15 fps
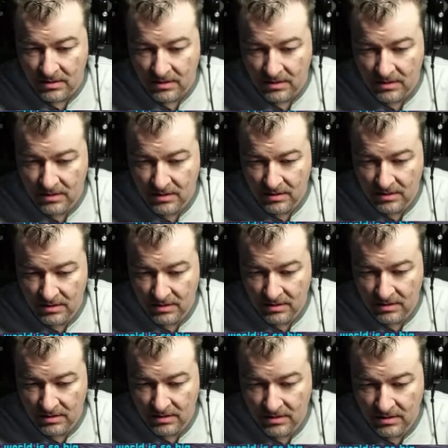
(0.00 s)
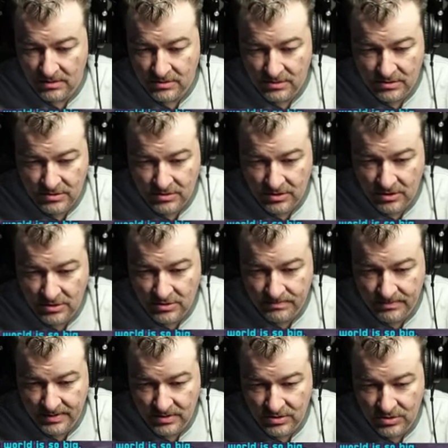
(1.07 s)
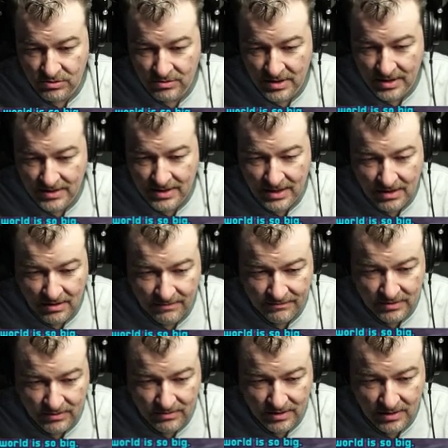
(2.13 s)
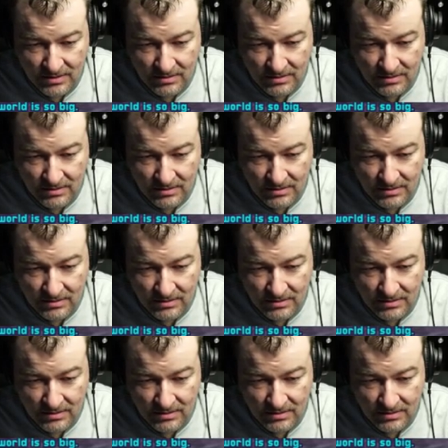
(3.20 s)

Uh, search, but do not take off clothing.